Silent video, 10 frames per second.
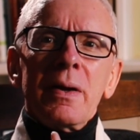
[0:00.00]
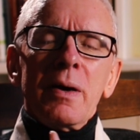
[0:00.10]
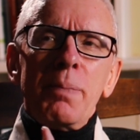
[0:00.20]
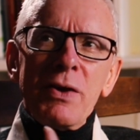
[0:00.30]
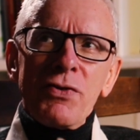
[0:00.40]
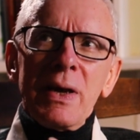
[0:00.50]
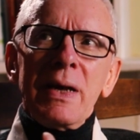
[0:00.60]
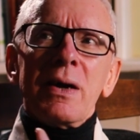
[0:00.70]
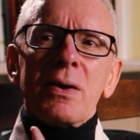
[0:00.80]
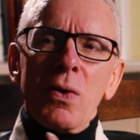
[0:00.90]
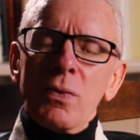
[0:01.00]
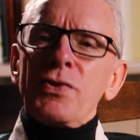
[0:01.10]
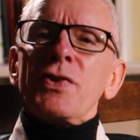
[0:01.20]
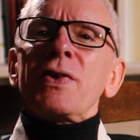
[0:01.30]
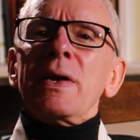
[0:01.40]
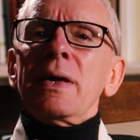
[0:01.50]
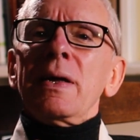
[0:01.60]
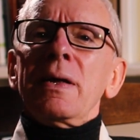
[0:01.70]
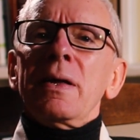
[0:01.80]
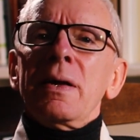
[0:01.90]
habitually and
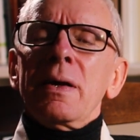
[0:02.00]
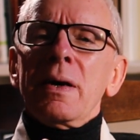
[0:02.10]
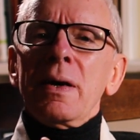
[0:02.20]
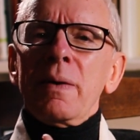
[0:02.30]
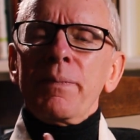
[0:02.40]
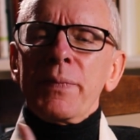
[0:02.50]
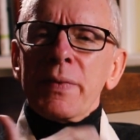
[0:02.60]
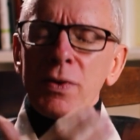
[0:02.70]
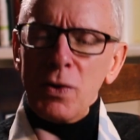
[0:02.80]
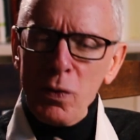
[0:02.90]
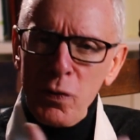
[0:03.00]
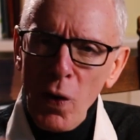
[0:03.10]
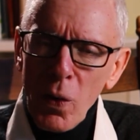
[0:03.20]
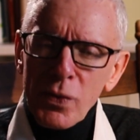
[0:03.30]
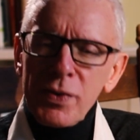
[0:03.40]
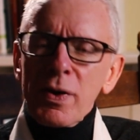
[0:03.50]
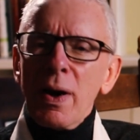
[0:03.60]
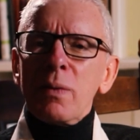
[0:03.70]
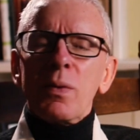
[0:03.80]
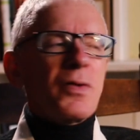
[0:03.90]
consciously. It's not your fault, it's
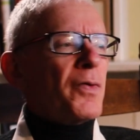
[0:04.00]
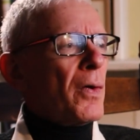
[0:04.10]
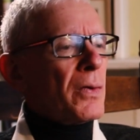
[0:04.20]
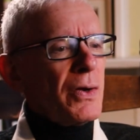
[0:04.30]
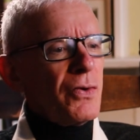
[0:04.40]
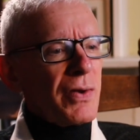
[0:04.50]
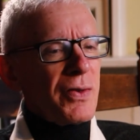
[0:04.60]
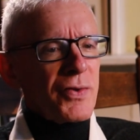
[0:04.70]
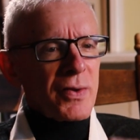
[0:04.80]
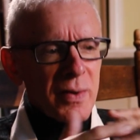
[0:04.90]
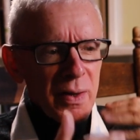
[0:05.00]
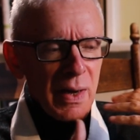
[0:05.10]
not anyone's fault usually, it's just